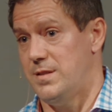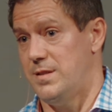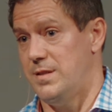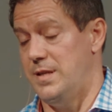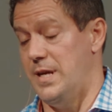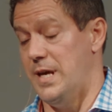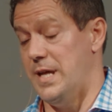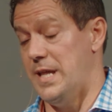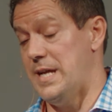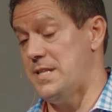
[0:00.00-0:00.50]

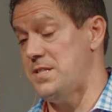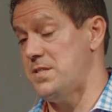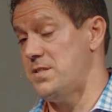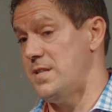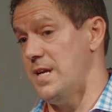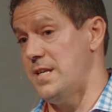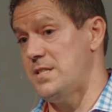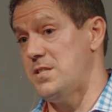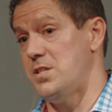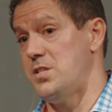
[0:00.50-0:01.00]

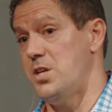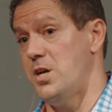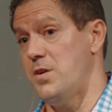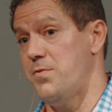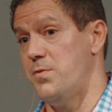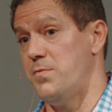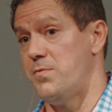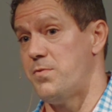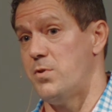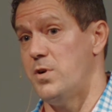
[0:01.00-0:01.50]
that's a
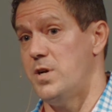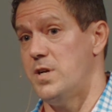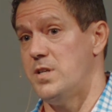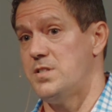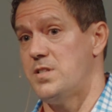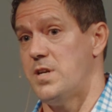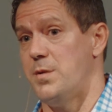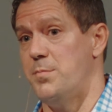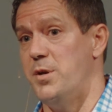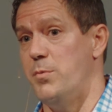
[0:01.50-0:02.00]
tough one for
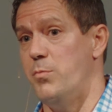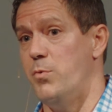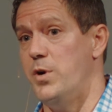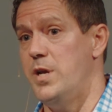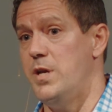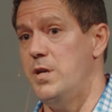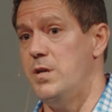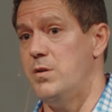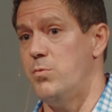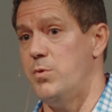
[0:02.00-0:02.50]
us. I mean,
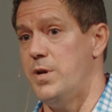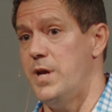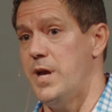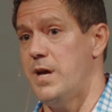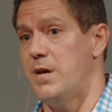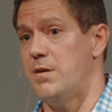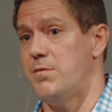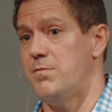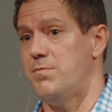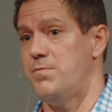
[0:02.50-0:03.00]
we
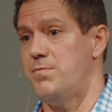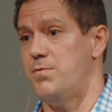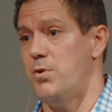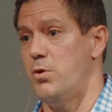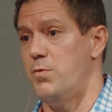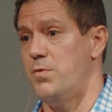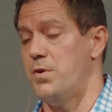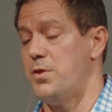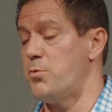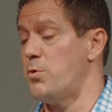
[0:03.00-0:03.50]
have
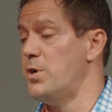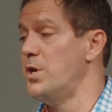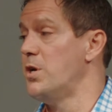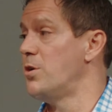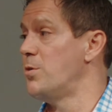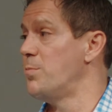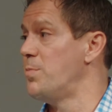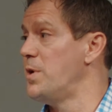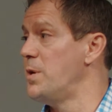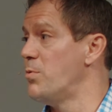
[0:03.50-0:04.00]
over
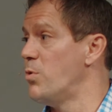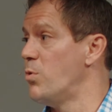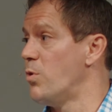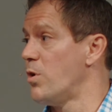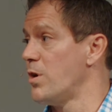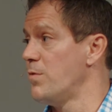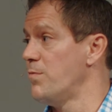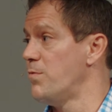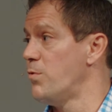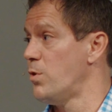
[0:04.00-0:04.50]
300 people
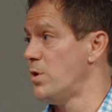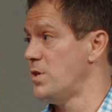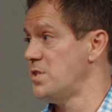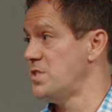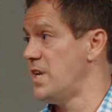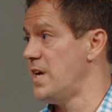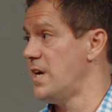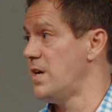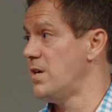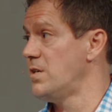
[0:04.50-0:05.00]
working for us
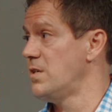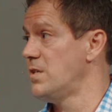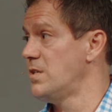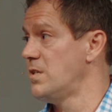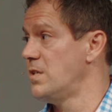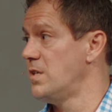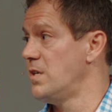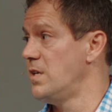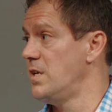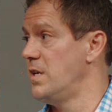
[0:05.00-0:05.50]
now
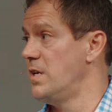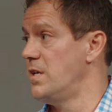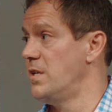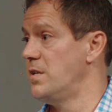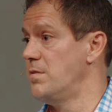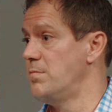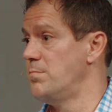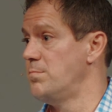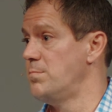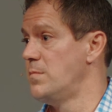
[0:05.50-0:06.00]

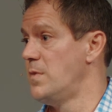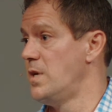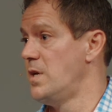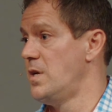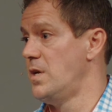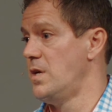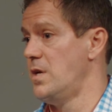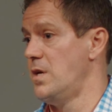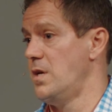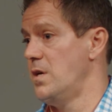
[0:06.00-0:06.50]
in
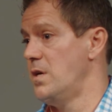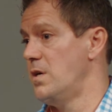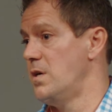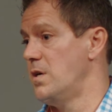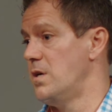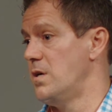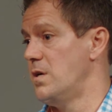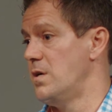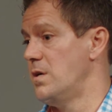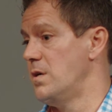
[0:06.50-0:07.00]

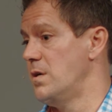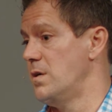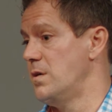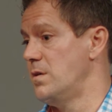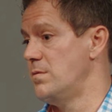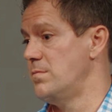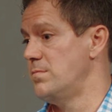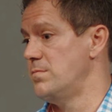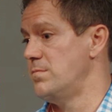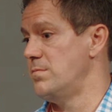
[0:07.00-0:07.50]

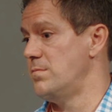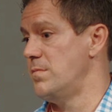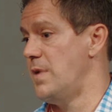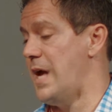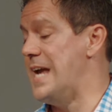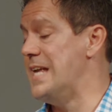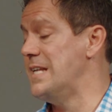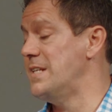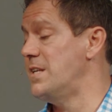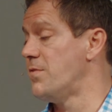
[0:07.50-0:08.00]

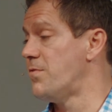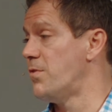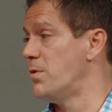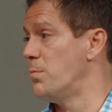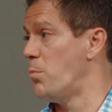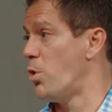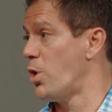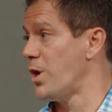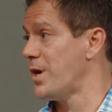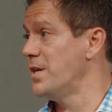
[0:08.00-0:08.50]
8
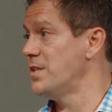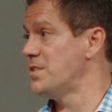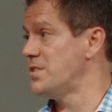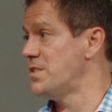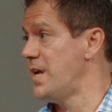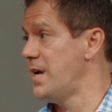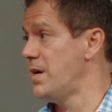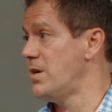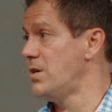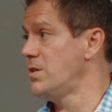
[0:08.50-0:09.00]
different markets
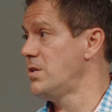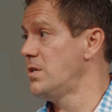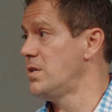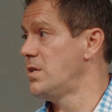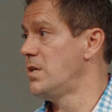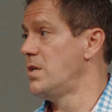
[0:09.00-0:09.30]
now,